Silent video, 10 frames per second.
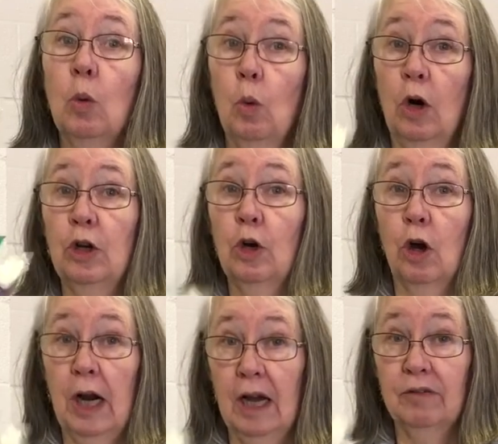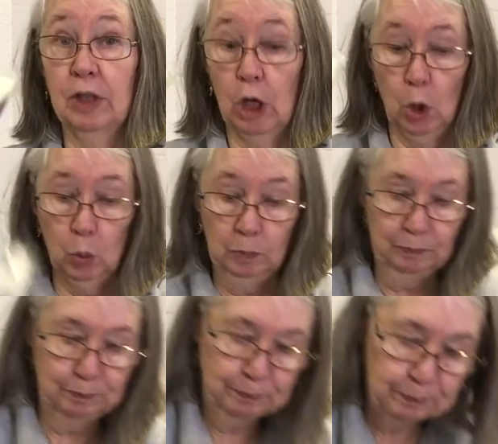where you're going to have to go.
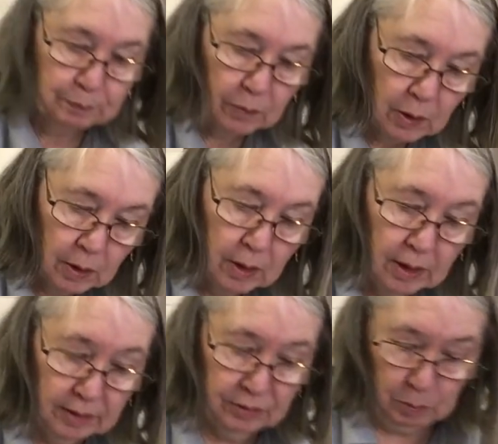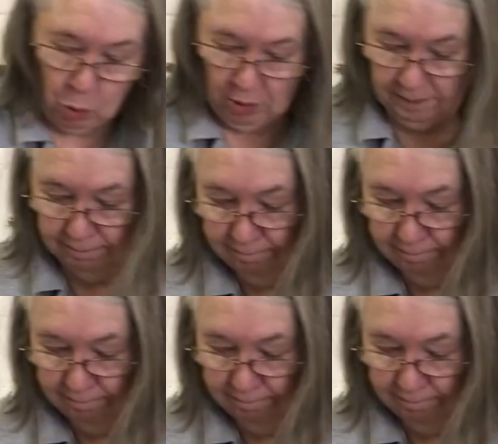It's important.